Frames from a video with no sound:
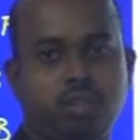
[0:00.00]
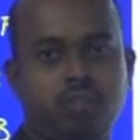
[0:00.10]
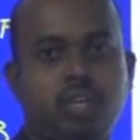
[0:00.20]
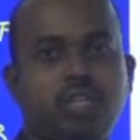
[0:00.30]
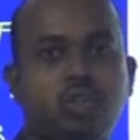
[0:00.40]

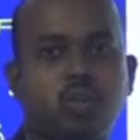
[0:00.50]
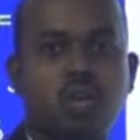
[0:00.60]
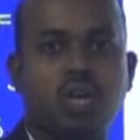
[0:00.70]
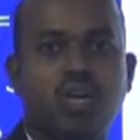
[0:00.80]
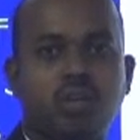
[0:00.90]
For that
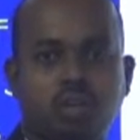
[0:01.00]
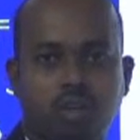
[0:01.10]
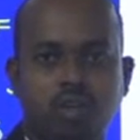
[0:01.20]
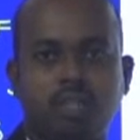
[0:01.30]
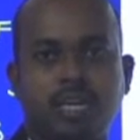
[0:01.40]
only you have to
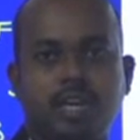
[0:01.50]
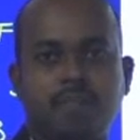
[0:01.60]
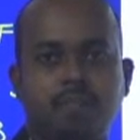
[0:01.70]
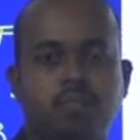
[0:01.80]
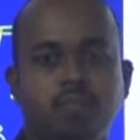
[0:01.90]
give
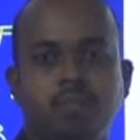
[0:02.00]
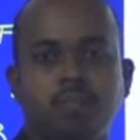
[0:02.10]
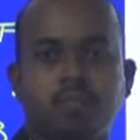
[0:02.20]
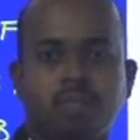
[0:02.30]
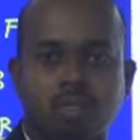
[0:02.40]
that
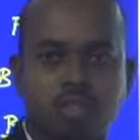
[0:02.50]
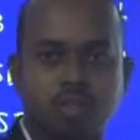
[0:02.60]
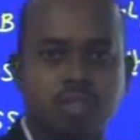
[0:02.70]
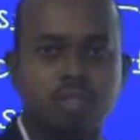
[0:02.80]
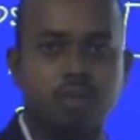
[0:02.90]

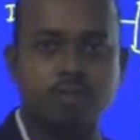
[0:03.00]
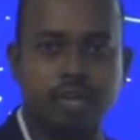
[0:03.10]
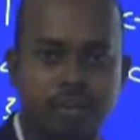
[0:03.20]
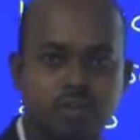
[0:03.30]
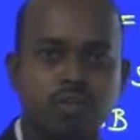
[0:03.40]
the
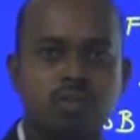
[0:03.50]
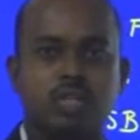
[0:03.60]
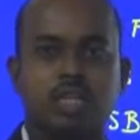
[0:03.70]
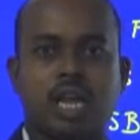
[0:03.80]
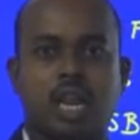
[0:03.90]
frequency
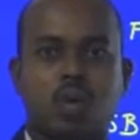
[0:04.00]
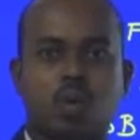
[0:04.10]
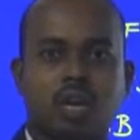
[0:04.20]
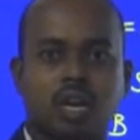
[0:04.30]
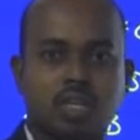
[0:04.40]
signal
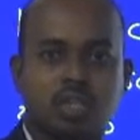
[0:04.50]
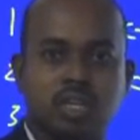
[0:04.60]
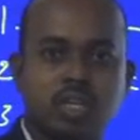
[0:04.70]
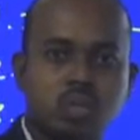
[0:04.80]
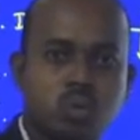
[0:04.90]
you can
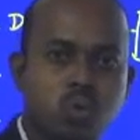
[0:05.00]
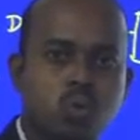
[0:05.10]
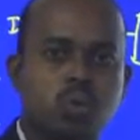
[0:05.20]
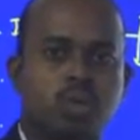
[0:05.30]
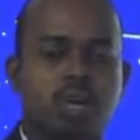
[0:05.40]
assign
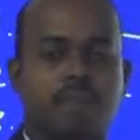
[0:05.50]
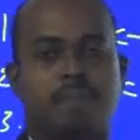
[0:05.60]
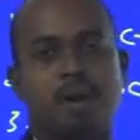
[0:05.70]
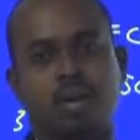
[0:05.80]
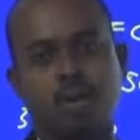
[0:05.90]
to a
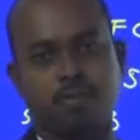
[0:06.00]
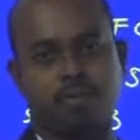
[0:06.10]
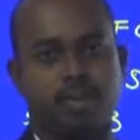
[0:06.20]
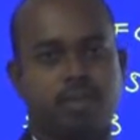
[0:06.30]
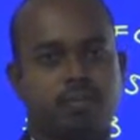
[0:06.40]
power
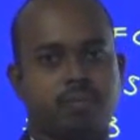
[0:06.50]
amplifier.